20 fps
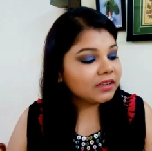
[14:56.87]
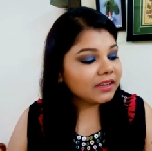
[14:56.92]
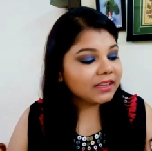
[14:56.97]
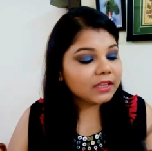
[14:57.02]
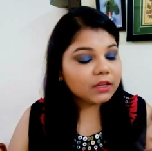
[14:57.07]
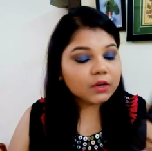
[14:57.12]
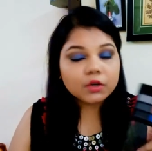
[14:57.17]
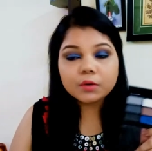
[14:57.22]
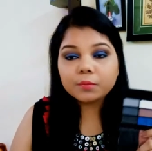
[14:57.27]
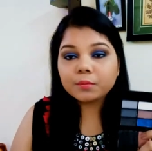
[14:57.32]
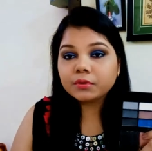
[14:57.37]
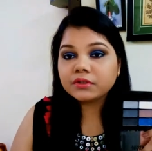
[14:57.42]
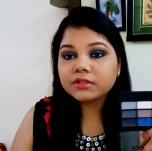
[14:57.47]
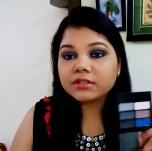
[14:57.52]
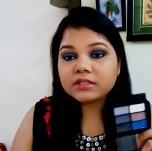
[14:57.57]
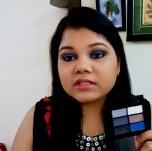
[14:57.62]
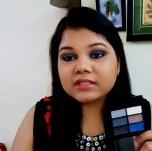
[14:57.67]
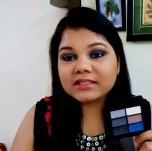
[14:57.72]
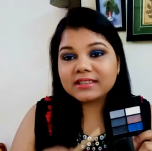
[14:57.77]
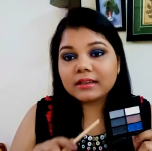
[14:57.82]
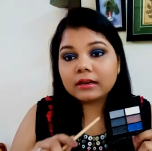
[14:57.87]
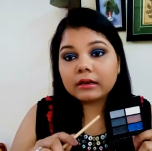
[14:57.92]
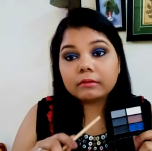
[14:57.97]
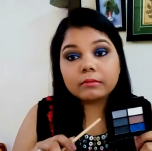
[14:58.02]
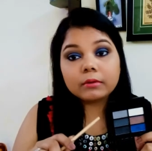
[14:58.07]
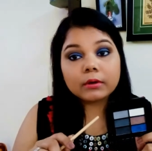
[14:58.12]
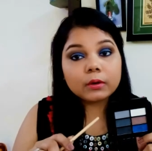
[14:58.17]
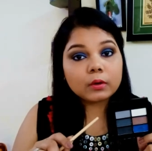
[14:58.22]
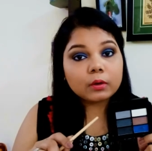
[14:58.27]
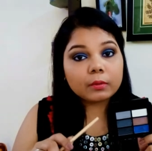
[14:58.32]
I cannot put this
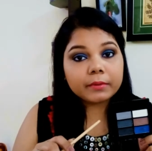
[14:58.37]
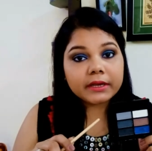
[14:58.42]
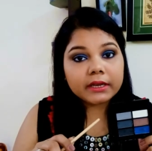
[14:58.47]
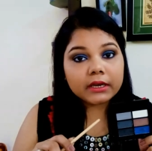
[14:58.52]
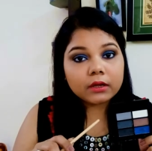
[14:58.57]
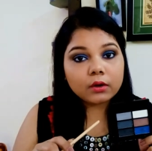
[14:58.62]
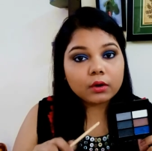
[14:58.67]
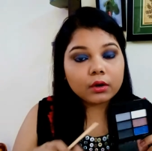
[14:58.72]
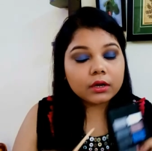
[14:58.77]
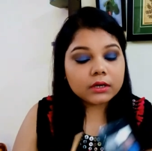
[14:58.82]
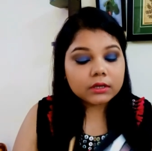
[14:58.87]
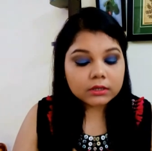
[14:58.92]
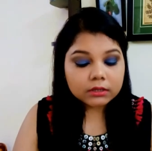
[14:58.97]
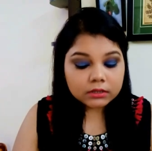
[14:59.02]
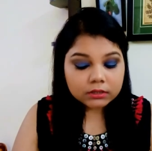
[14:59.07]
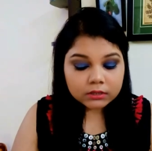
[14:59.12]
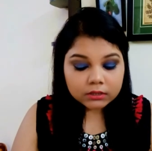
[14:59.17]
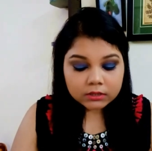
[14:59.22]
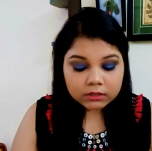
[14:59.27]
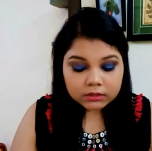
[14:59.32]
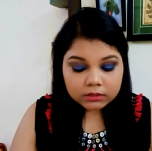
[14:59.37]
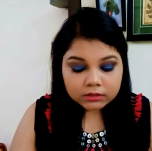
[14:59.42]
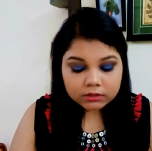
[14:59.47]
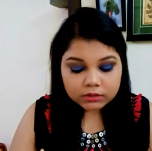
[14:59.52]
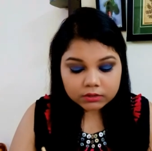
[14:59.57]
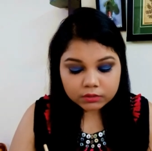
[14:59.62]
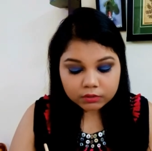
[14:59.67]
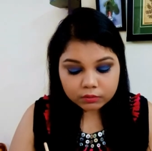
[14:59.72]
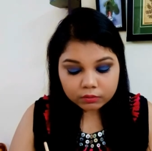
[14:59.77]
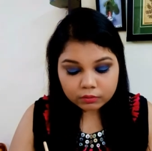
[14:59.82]
silver on my inner corner,
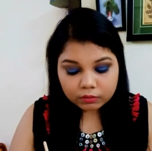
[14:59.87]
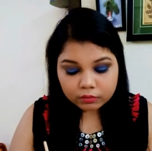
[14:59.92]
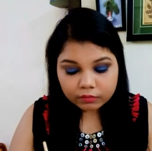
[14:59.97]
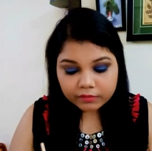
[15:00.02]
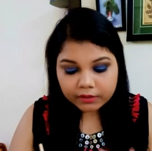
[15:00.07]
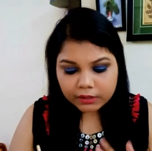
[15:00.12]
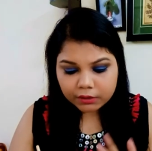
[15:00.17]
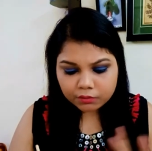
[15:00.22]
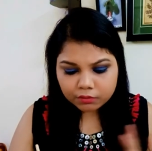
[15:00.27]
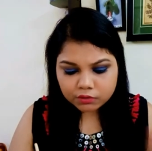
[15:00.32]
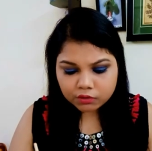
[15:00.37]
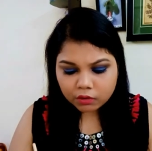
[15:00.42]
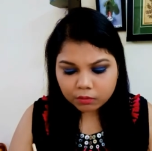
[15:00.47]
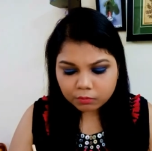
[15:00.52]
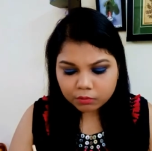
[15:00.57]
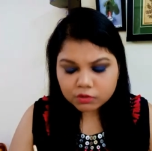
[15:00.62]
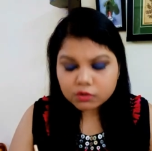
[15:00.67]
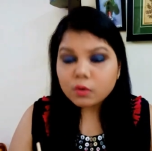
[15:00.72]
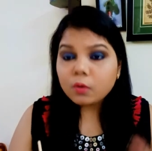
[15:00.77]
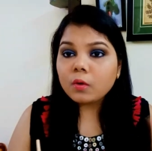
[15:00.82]
So we used almost